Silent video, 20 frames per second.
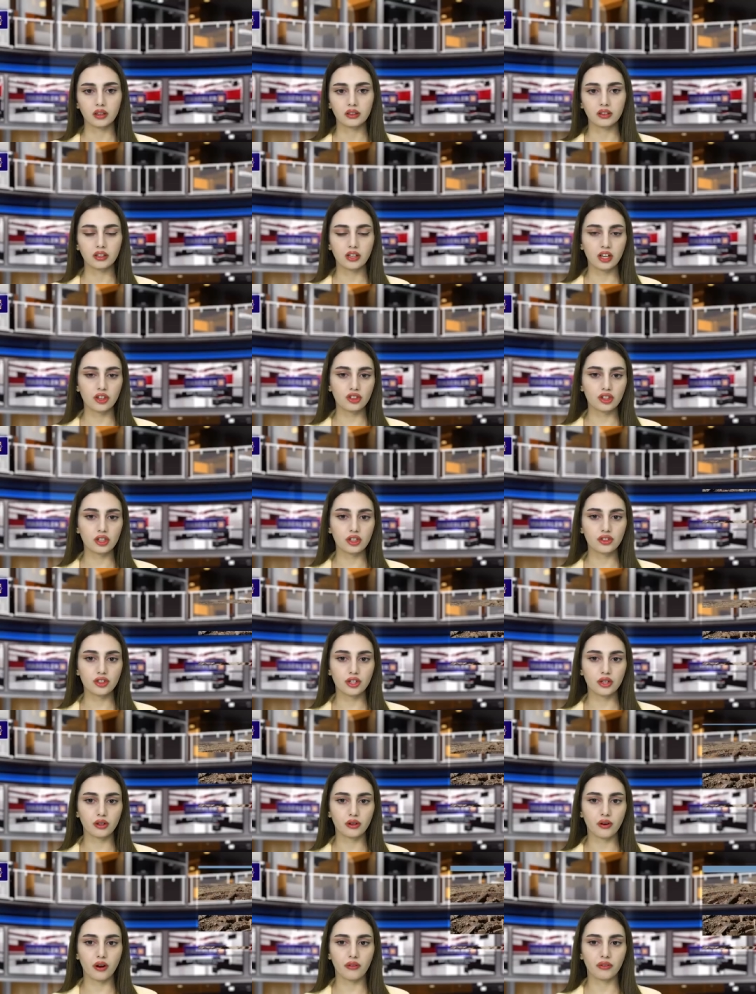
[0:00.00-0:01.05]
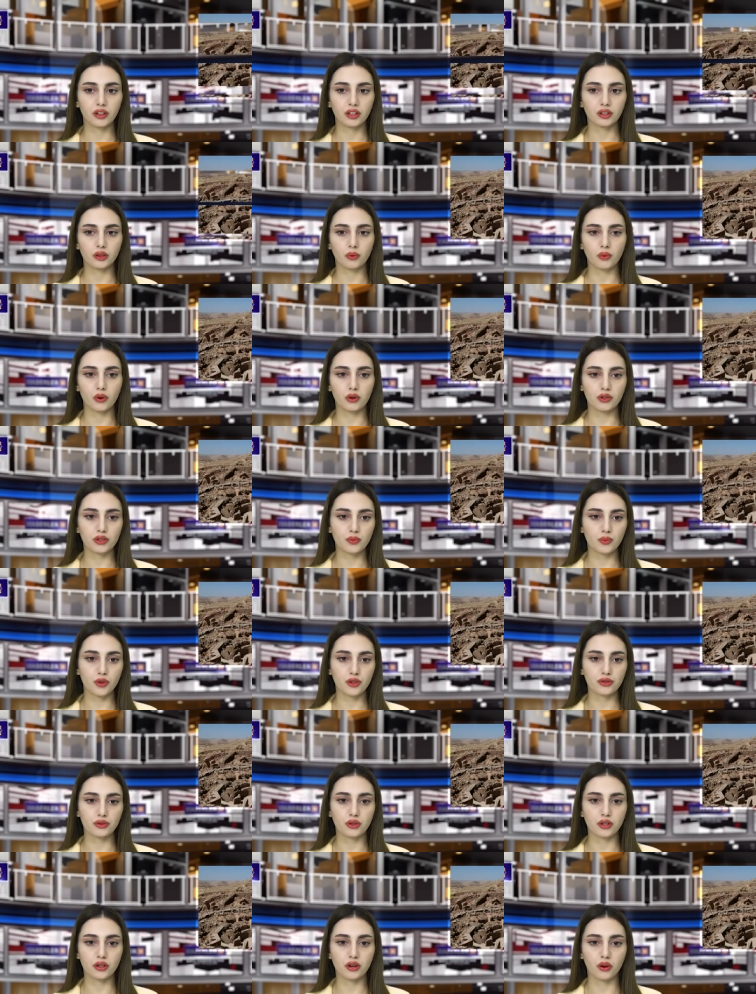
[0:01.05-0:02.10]
The National Geographic, the world's
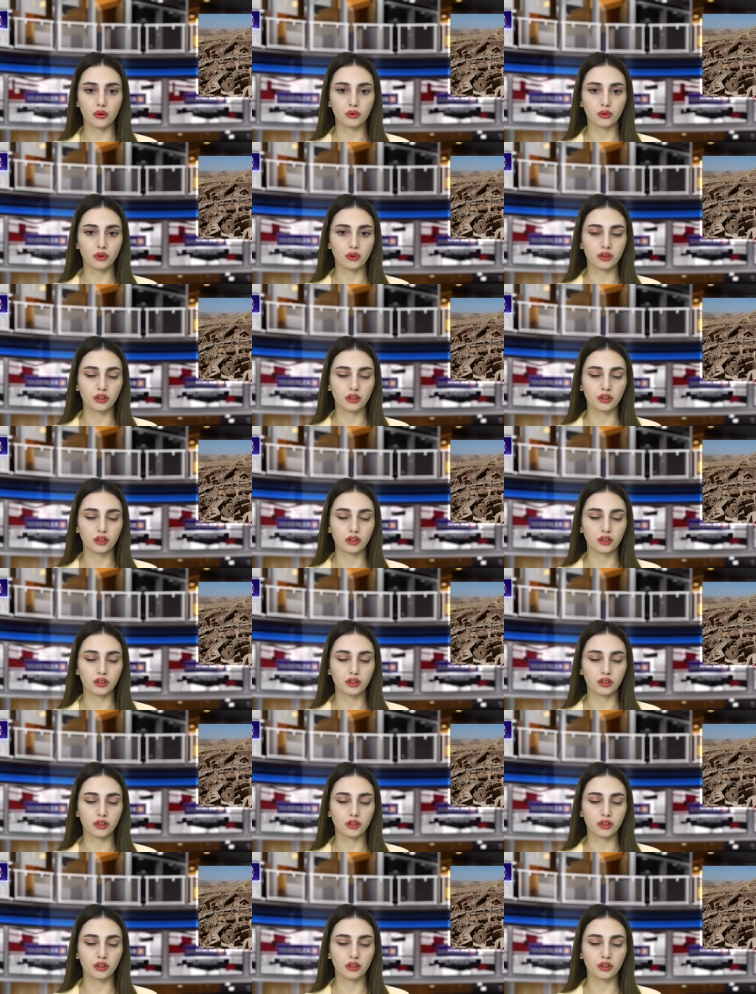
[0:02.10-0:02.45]
most renowned